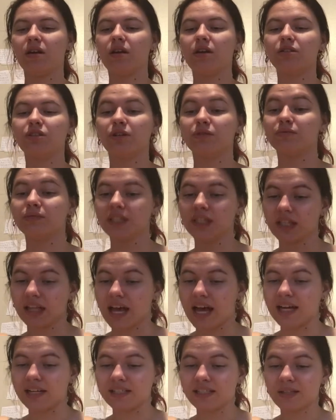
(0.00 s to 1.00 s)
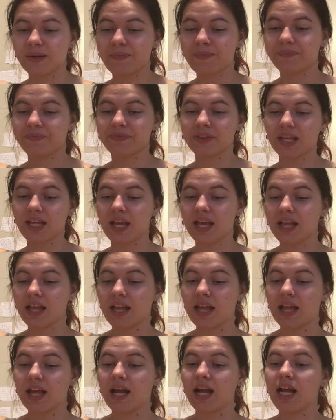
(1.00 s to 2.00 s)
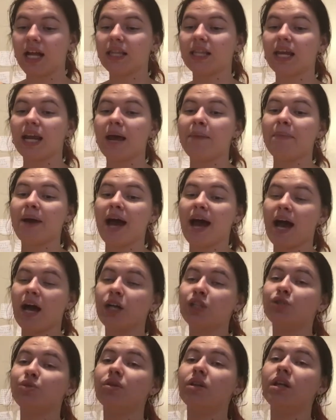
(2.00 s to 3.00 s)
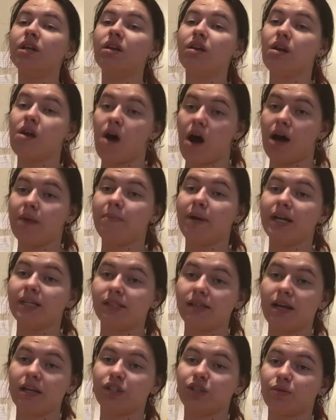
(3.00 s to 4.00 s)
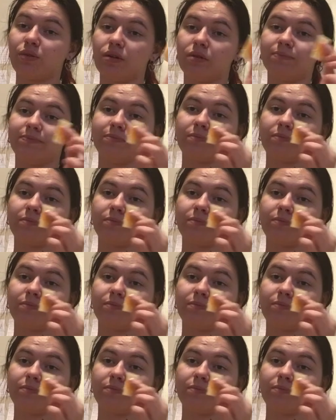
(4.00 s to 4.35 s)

to realize that I'm actually not bisexual.